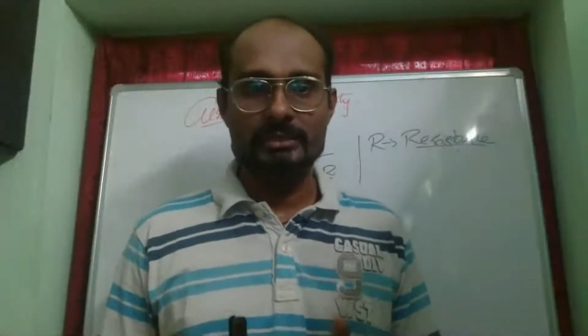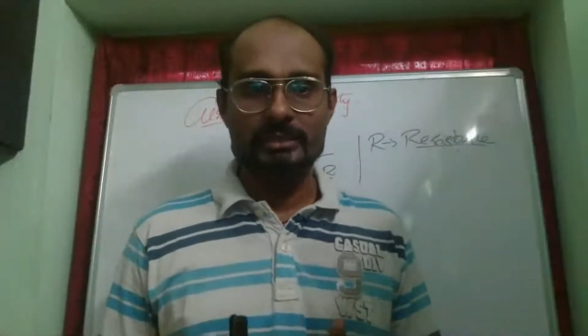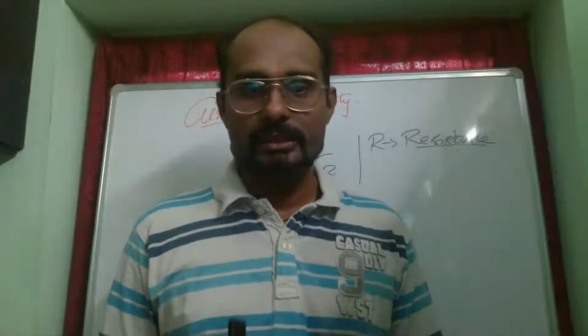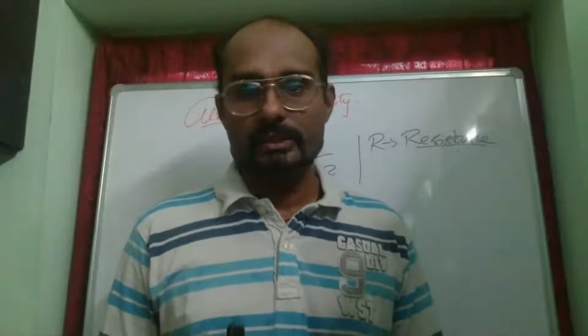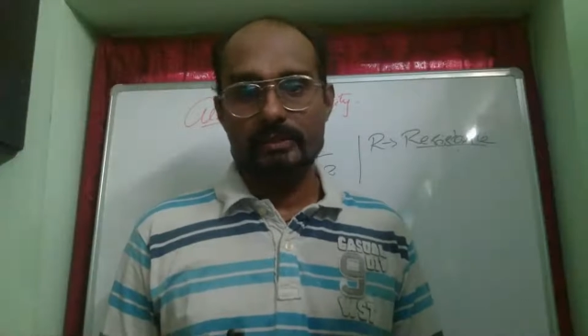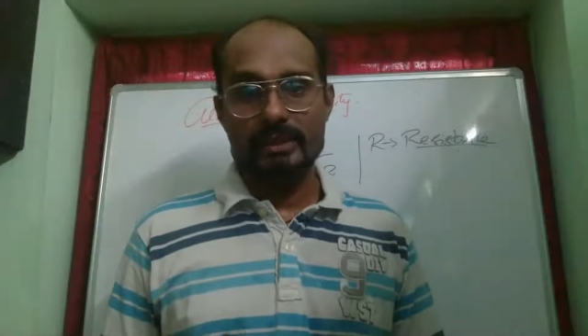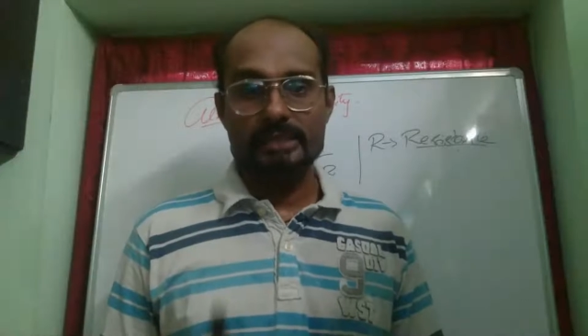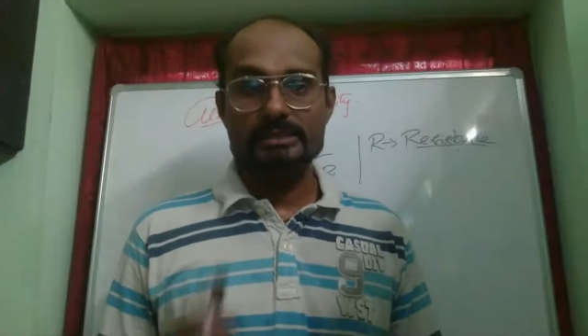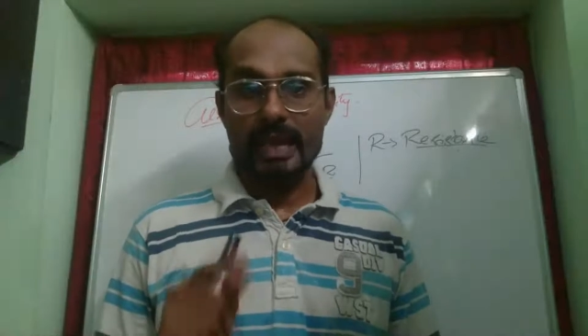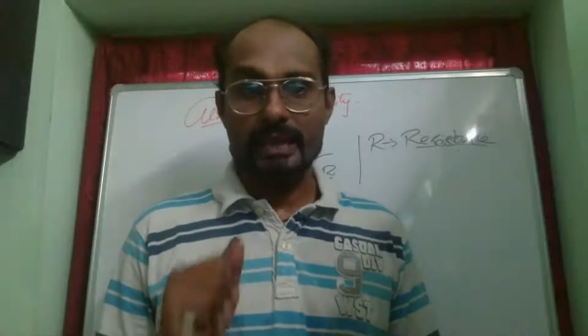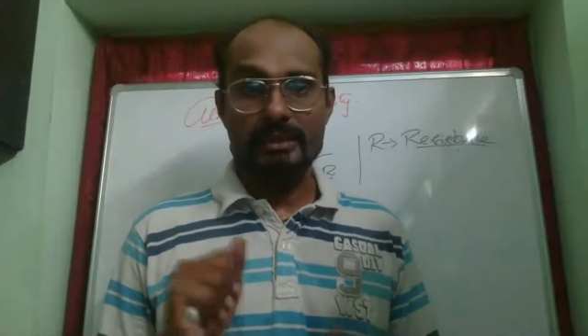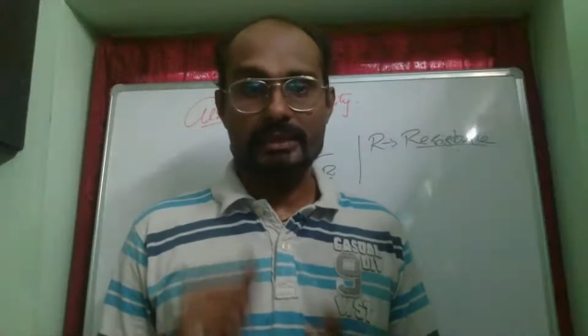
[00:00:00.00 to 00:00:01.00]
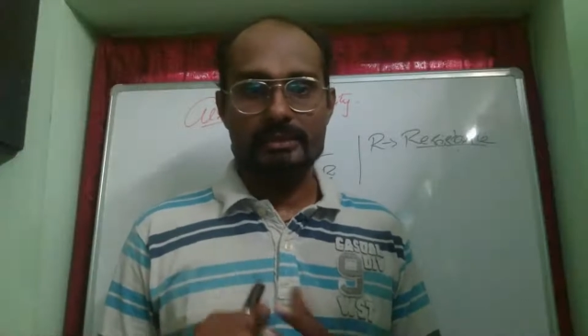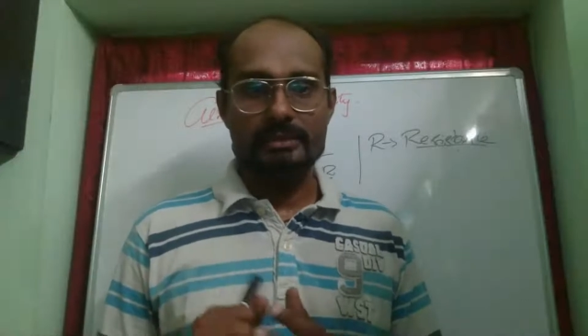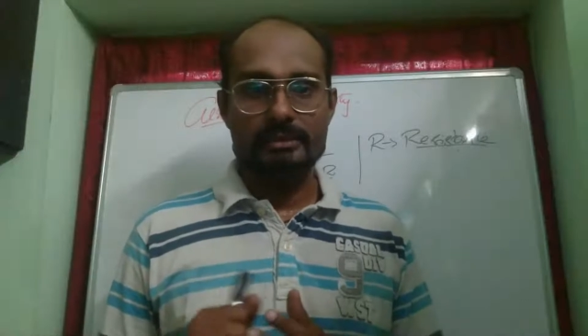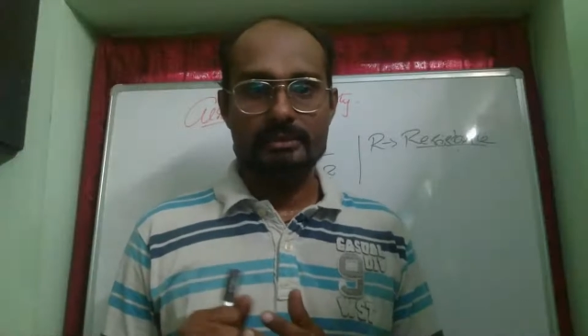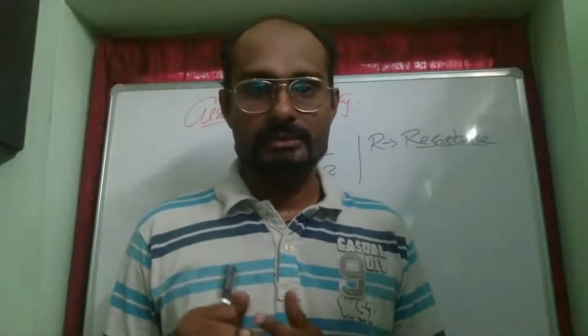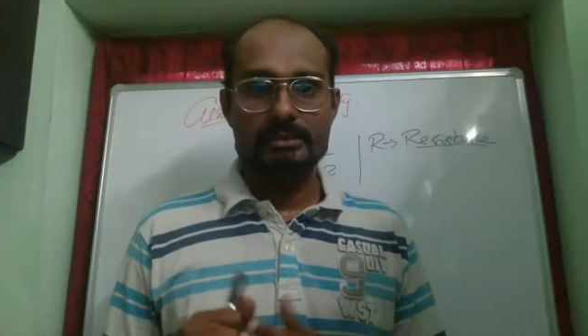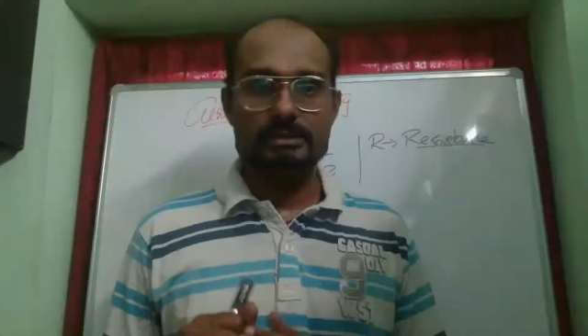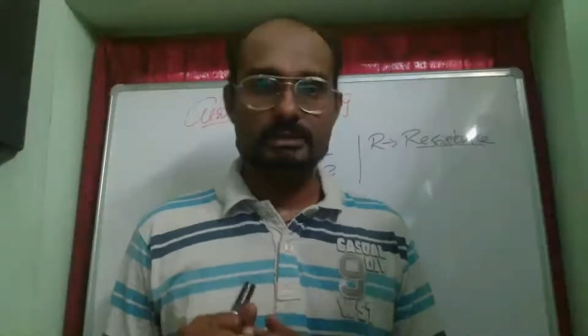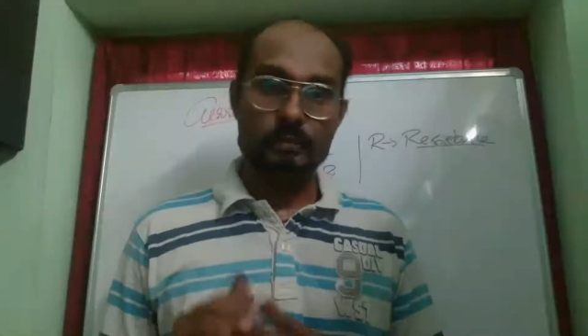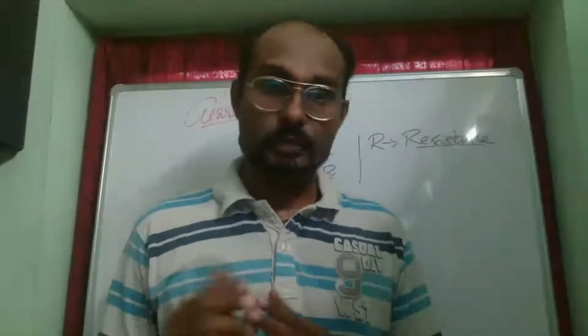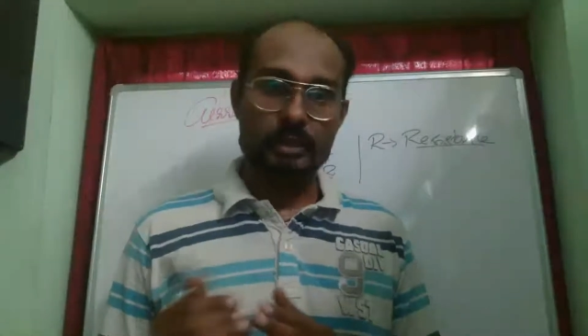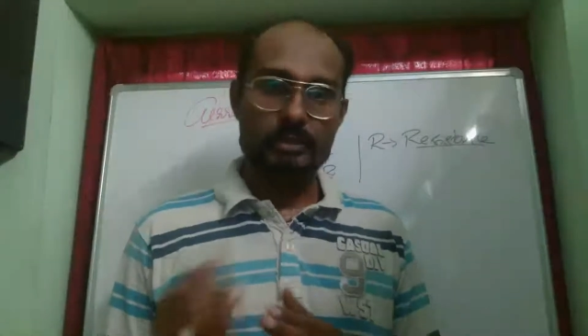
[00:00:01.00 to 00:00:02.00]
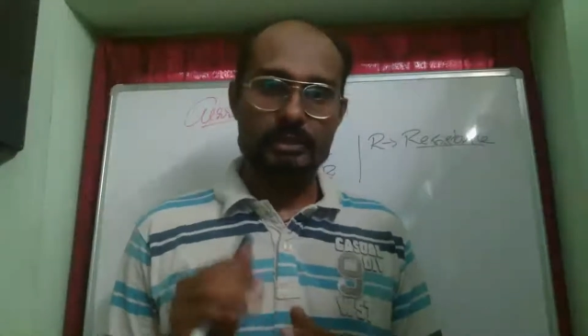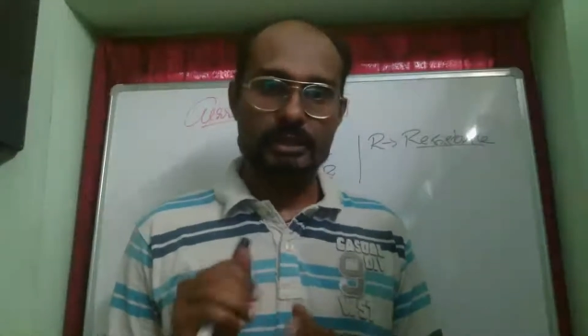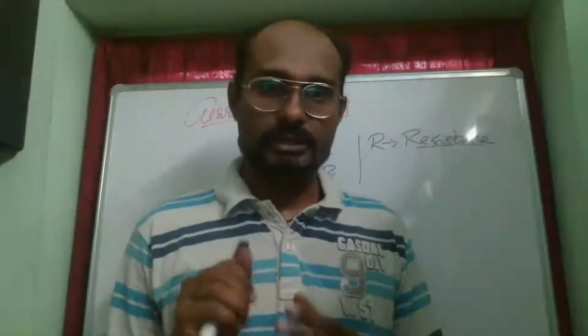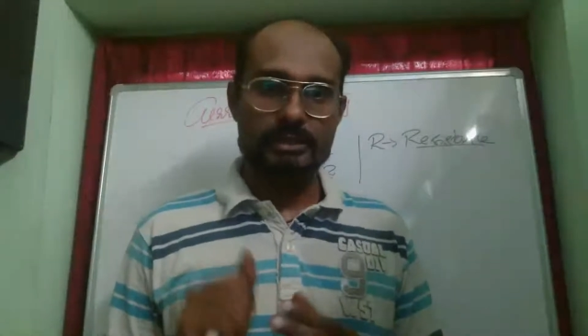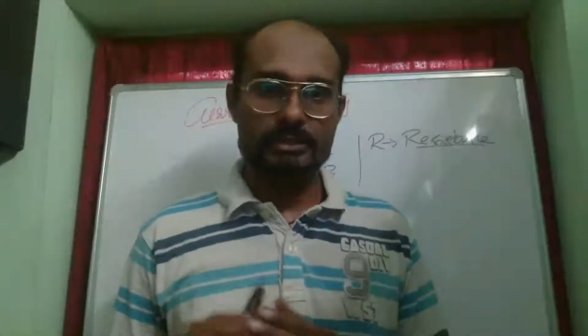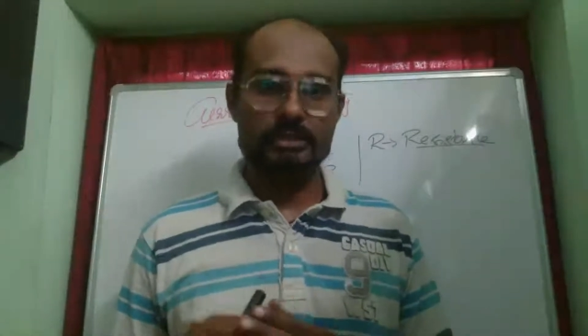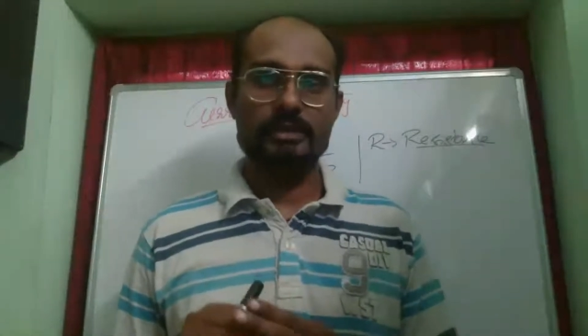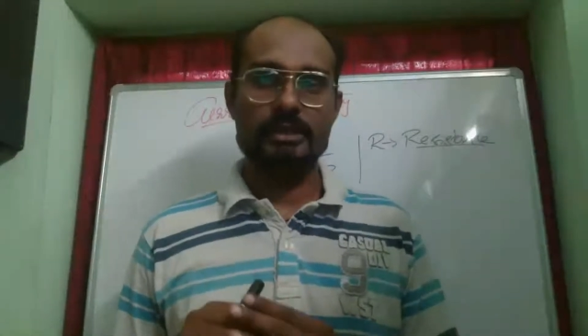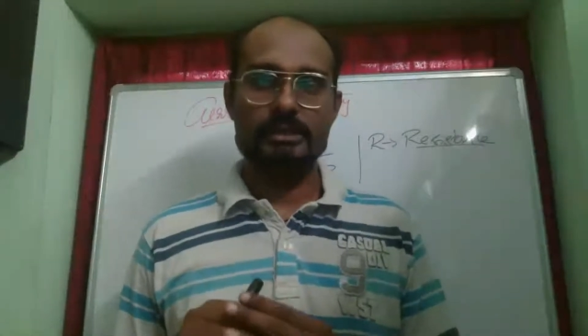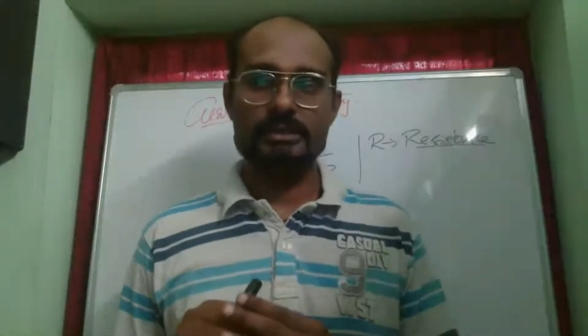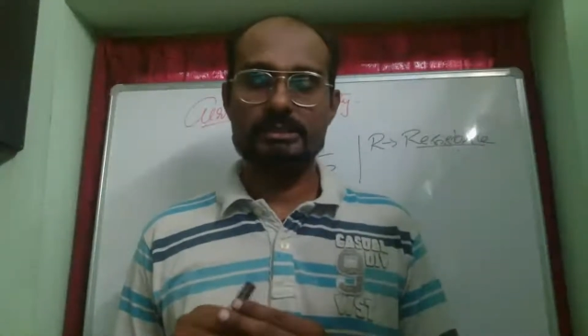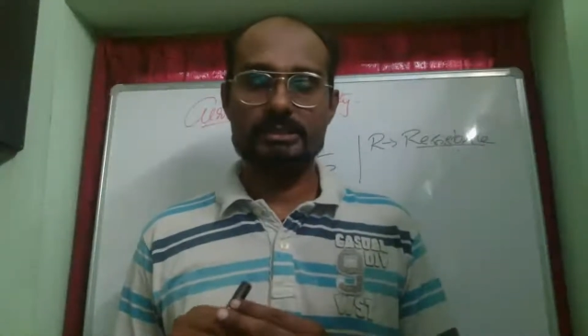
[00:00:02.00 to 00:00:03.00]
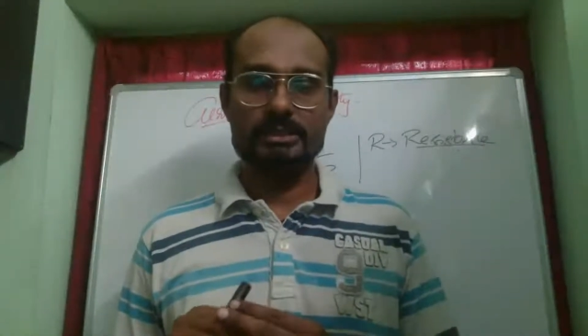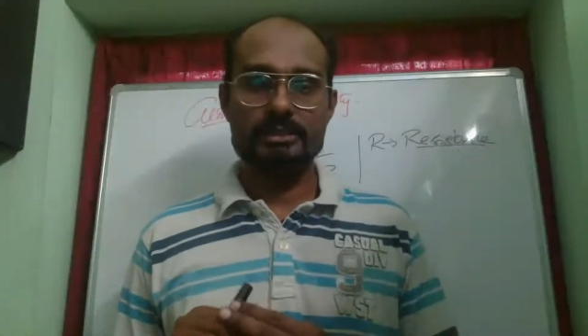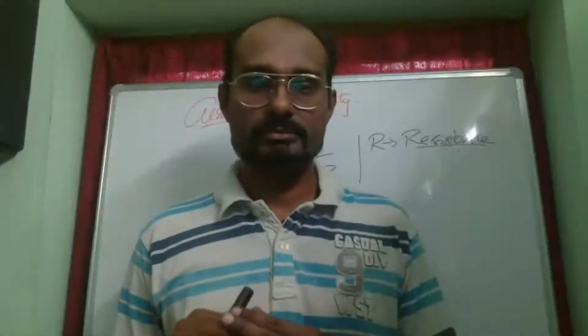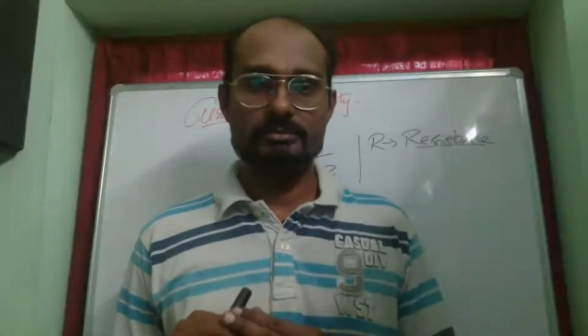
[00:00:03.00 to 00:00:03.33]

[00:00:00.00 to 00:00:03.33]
whereas iron is a very good conductor of electricity.